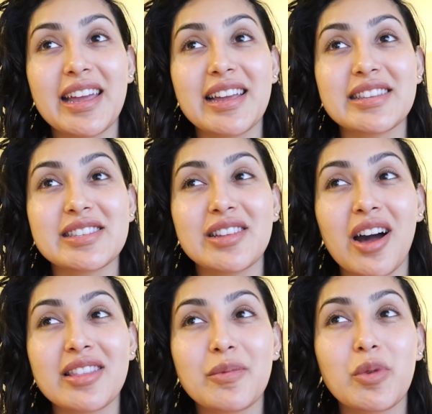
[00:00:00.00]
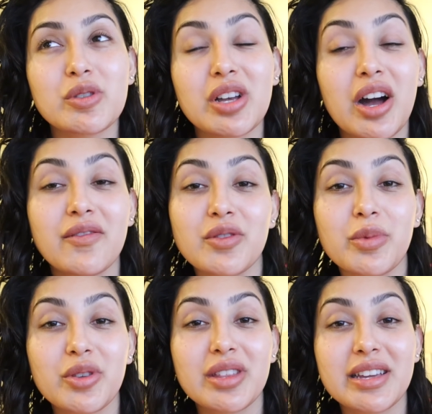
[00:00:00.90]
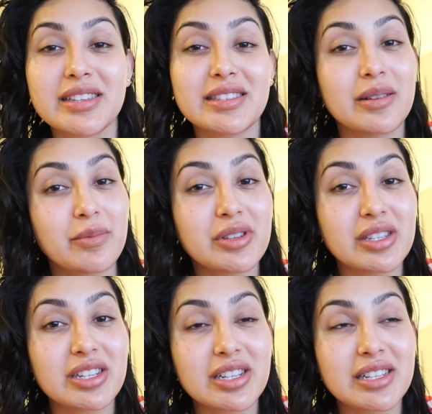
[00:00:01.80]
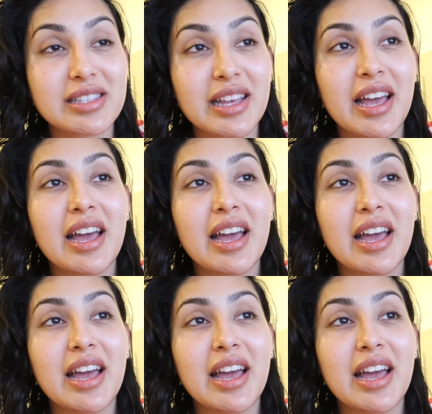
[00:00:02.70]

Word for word: it's not the most comfortable thing in some positions